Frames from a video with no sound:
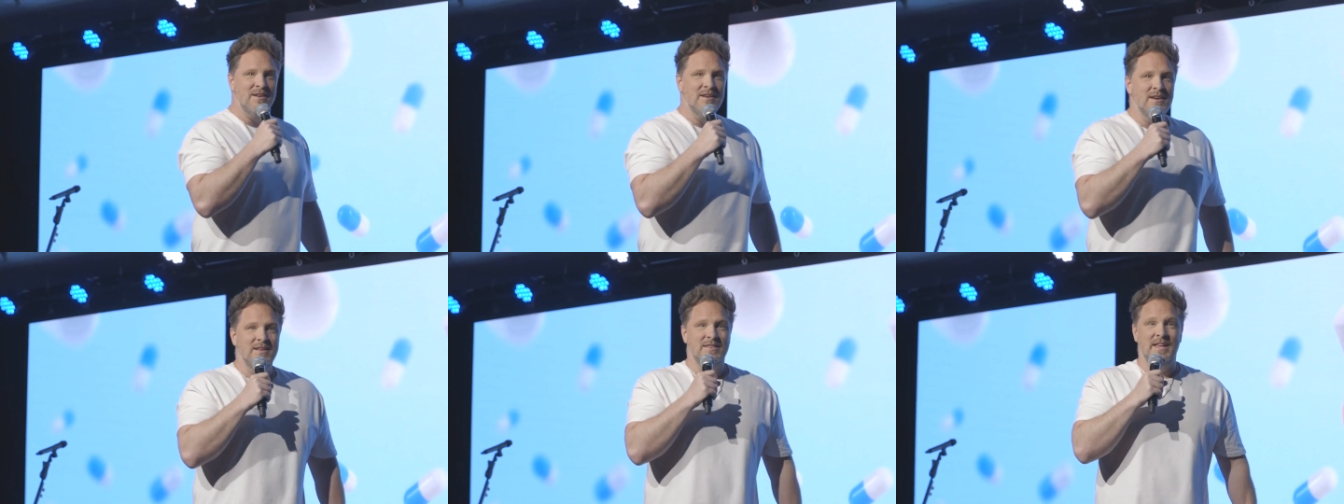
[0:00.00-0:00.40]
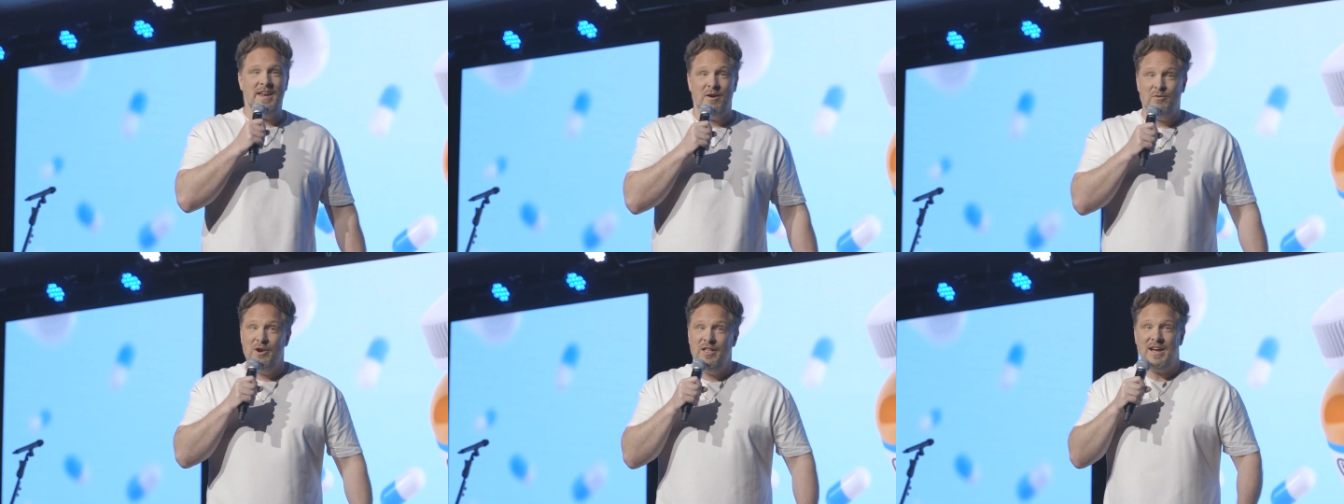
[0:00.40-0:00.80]
And then I
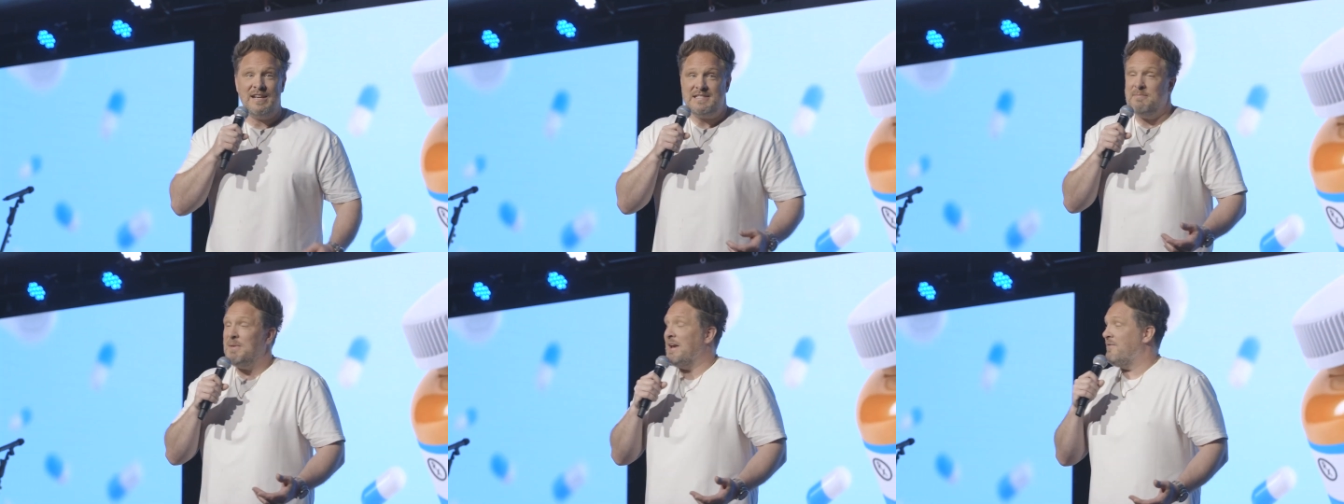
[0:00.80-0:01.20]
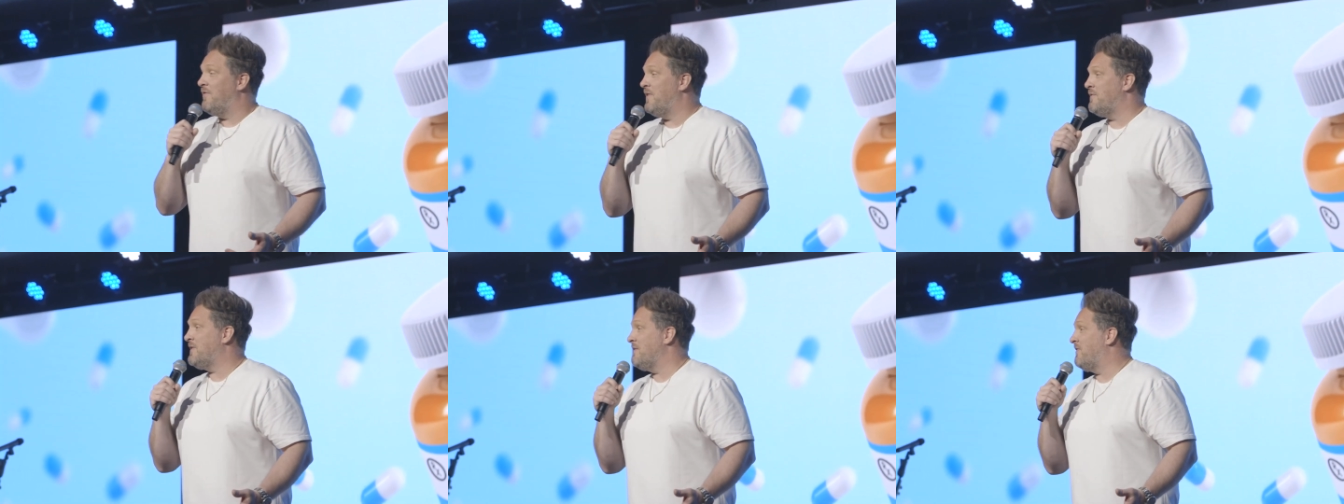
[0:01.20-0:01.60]
realized I'm like
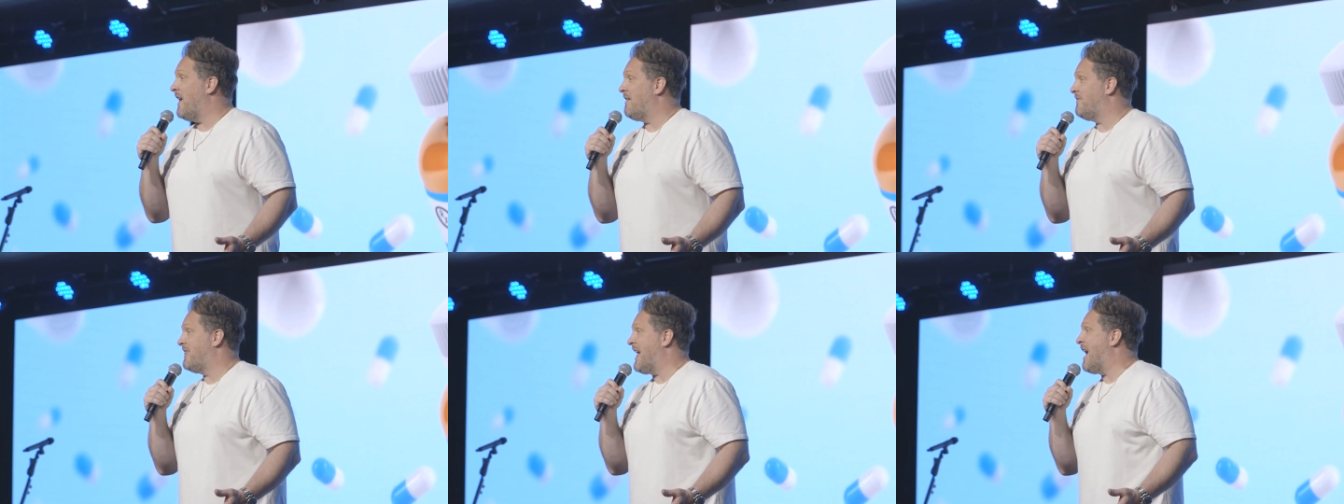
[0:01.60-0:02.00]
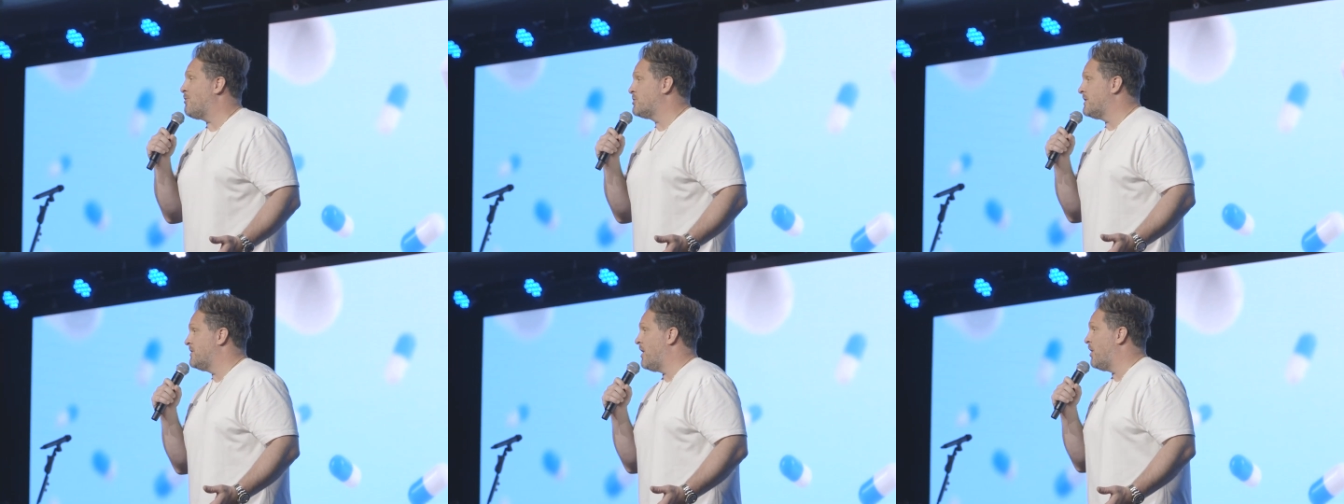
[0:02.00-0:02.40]

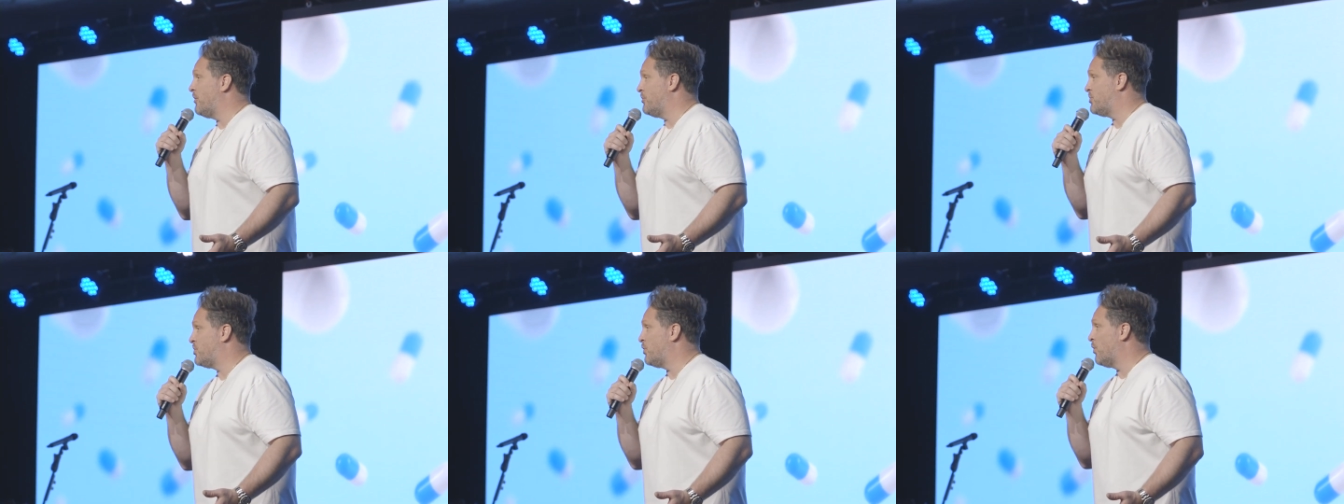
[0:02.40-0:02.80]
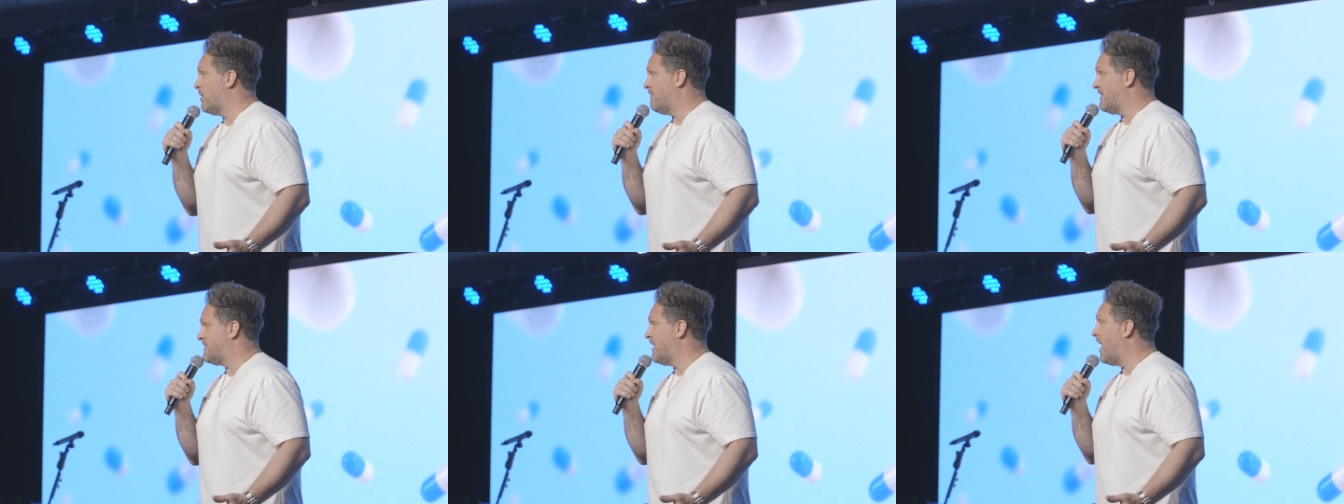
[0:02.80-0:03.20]
$55,000 short of
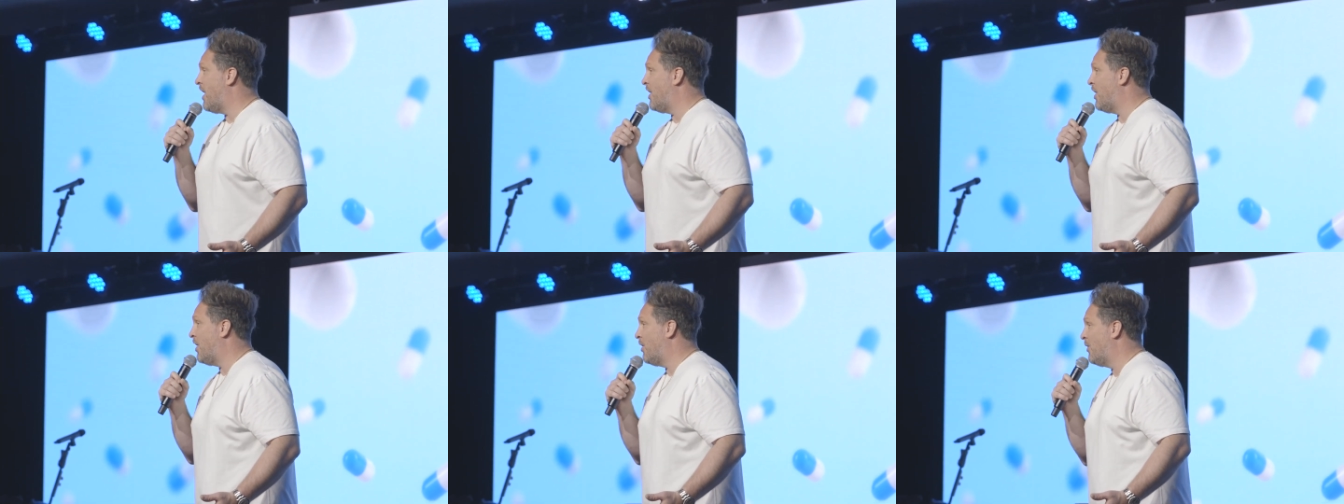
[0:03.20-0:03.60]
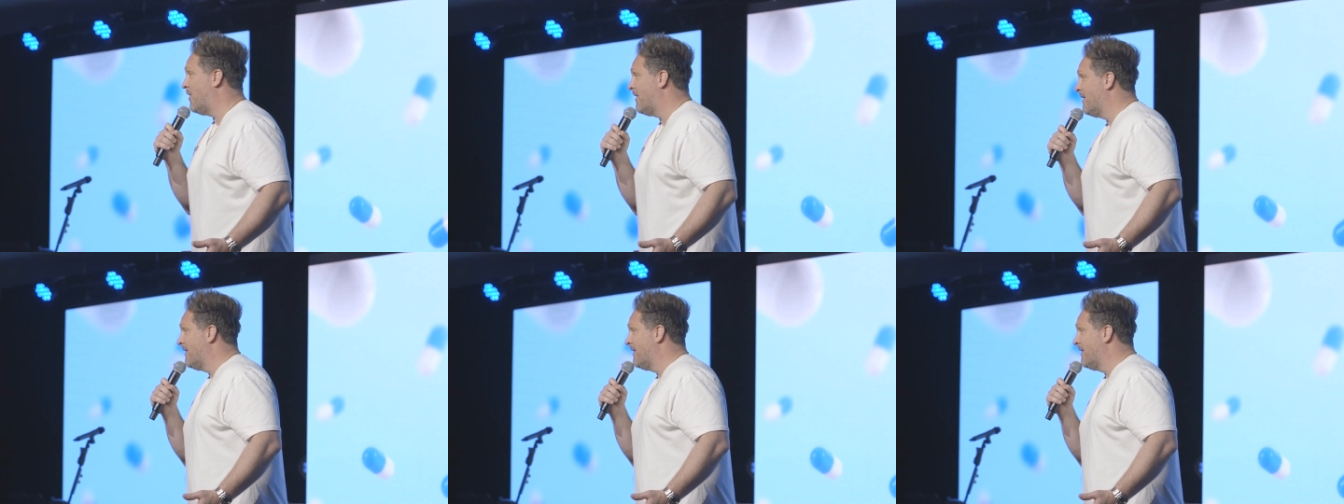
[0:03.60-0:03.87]
a Tahoe.